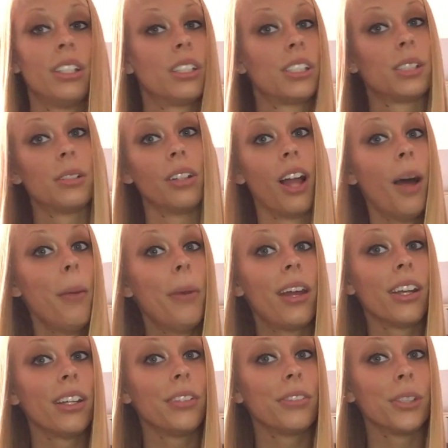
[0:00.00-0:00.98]
it's a lot
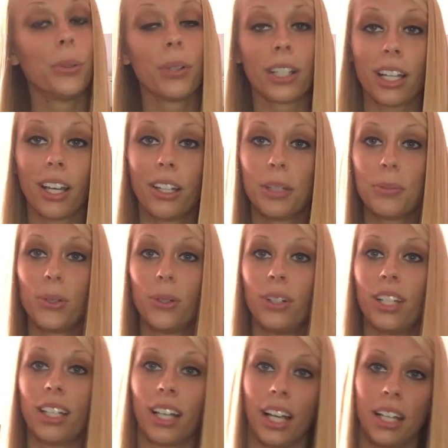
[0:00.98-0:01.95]
better if you work out in the
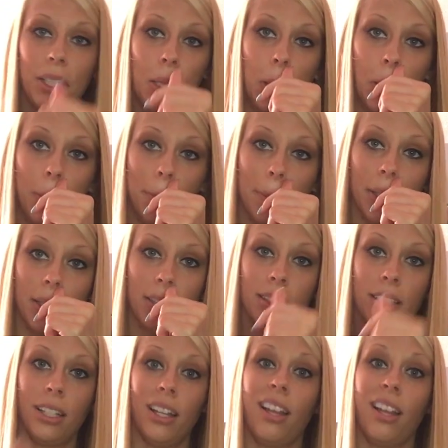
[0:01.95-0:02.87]
morning, I know, but